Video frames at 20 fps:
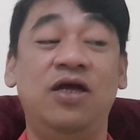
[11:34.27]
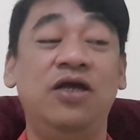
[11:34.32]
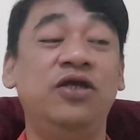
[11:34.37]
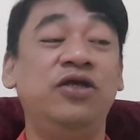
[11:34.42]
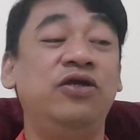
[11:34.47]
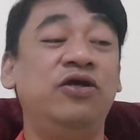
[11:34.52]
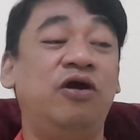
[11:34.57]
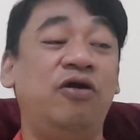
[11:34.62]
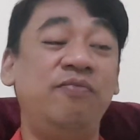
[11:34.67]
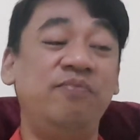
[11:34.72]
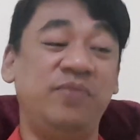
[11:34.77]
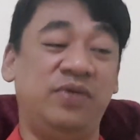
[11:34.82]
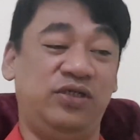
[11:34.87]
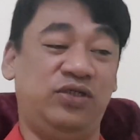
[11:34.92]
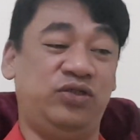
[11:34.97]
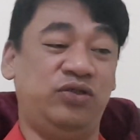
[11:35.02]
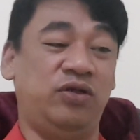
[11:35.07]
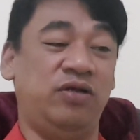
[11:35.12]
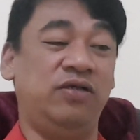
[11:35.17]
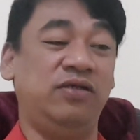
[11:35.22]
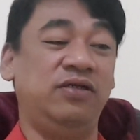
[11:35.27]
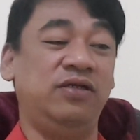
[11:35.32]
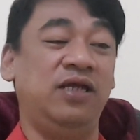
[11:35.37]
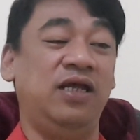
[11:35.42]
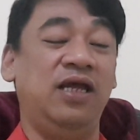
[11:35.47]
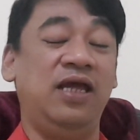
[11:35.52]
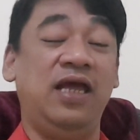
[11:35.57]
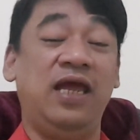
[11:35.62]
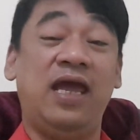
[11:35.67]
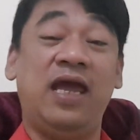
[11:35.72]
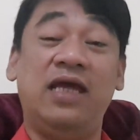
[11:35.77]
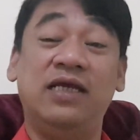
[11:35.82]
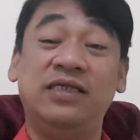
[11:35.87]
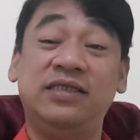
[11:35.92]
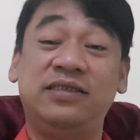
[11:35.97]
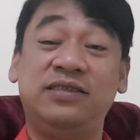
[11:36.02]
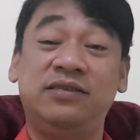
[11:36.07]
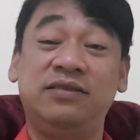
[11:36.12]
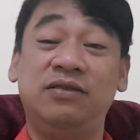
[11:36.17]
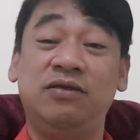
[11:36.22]
Your mission
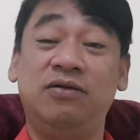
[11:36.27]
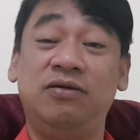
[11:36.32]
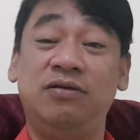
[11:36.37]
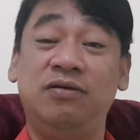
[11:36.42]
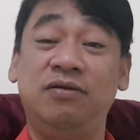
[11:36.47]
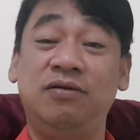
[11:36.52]
is